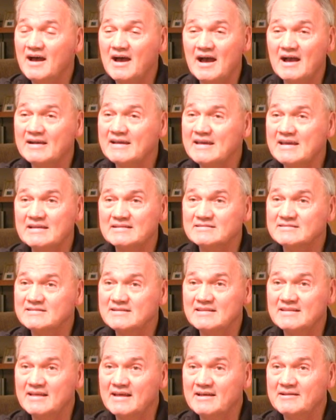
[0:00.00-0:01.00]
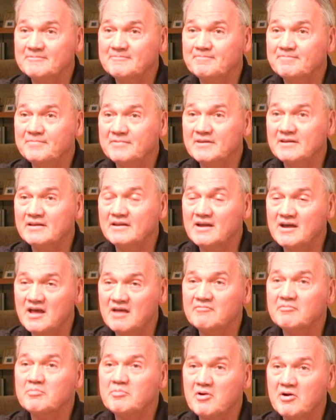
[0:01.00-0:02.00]
I can't see that, and I
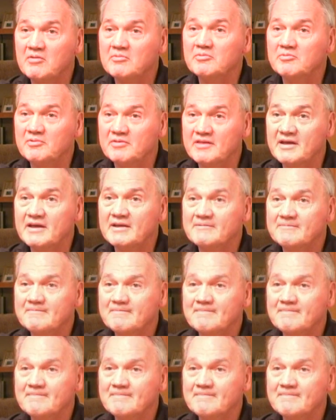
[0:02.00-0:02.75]
have a problem with that.